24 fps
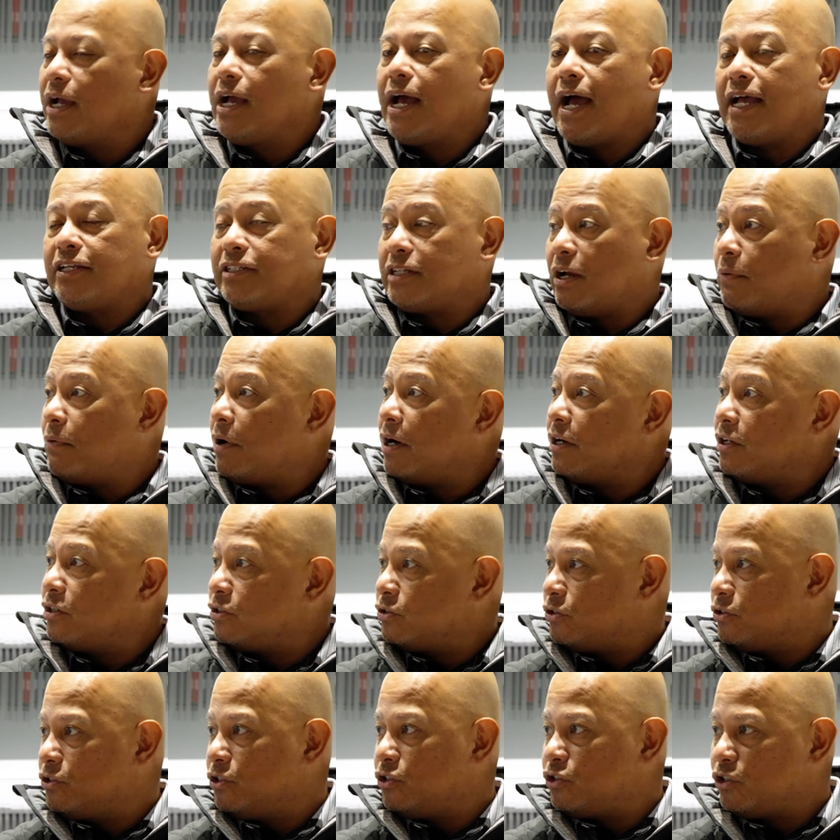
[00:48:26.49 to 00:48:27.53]
I said, "I want to
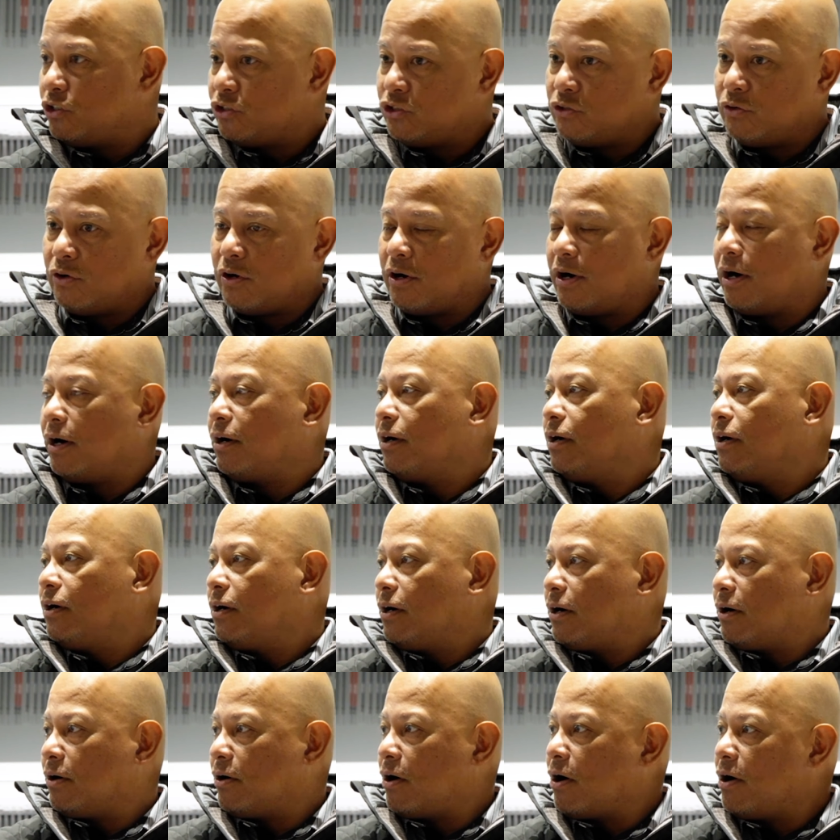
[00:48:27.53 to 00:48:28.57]
introduce you to our
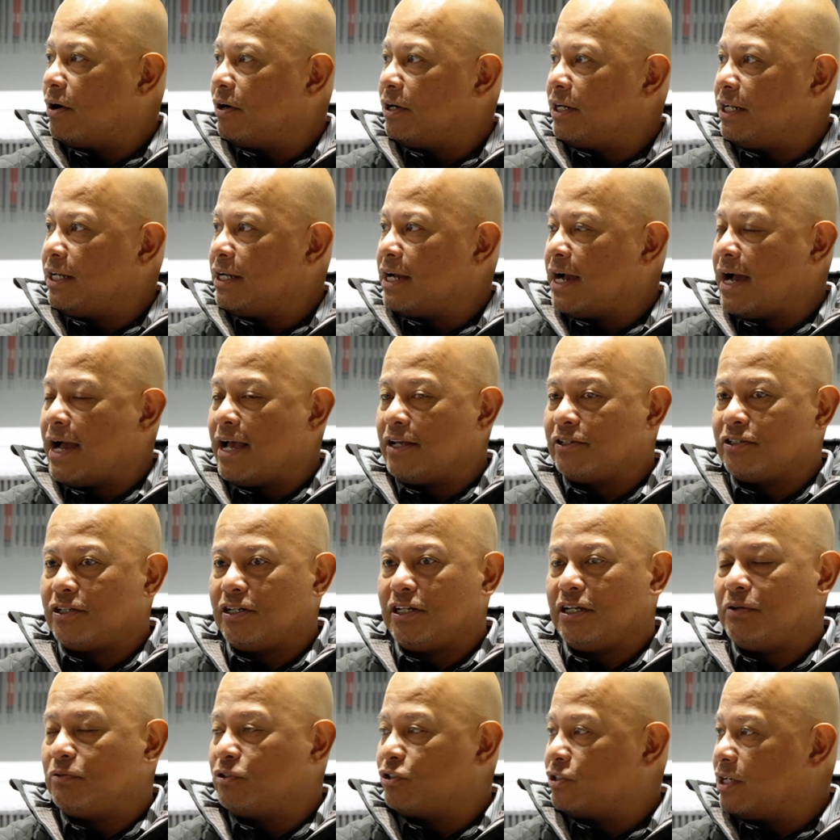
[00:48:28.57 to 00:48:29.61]
our R&D guys," and yeah.
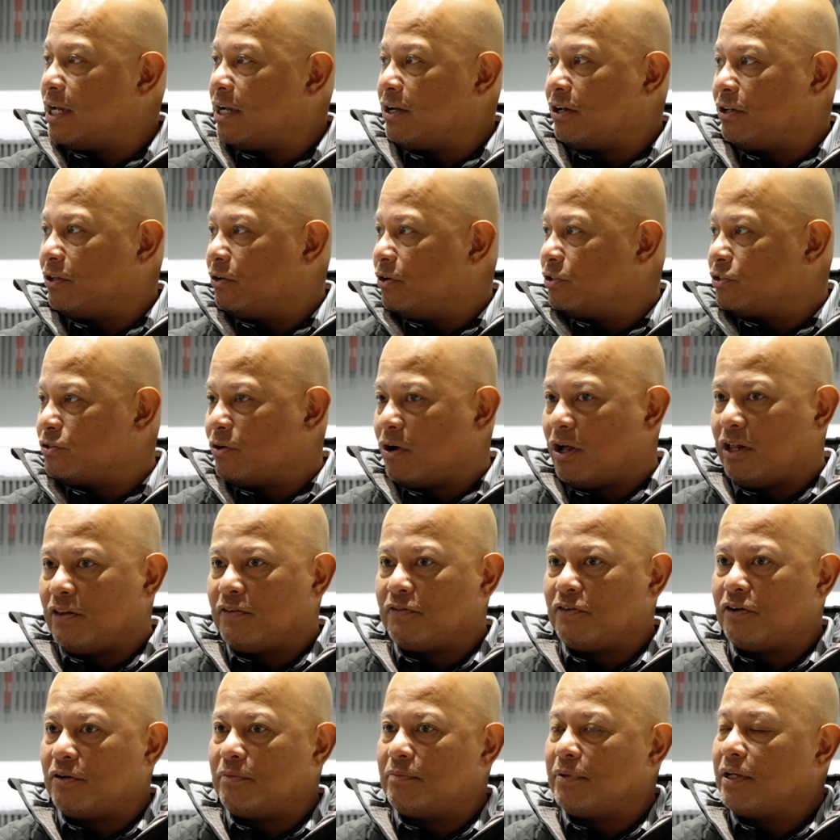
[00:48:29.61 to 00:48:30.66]
he was saying hello to all of
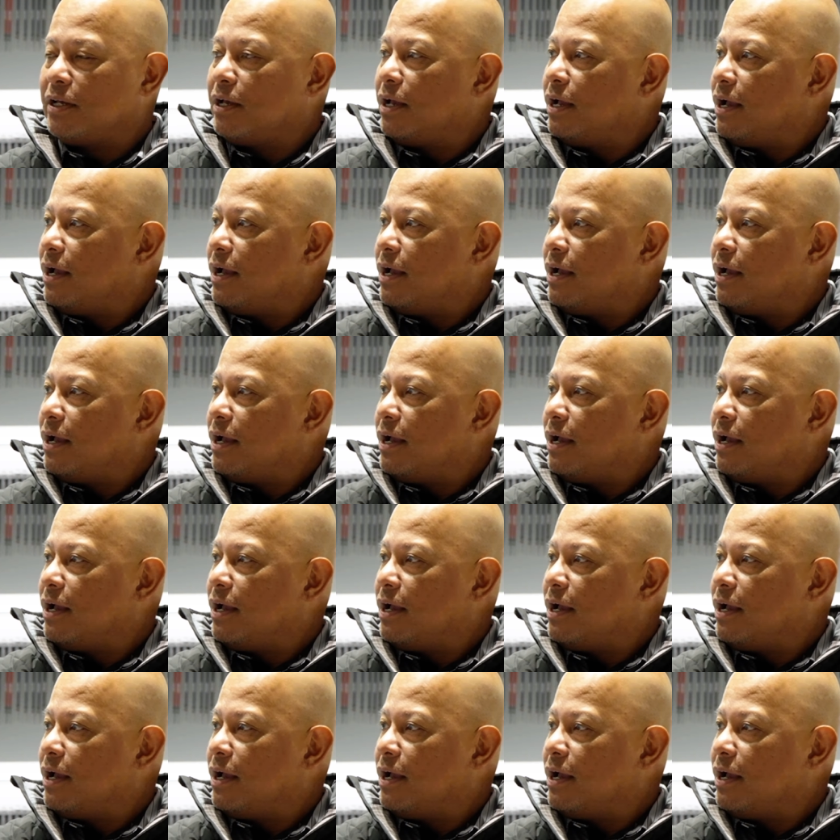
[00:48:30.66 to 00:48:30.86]
them.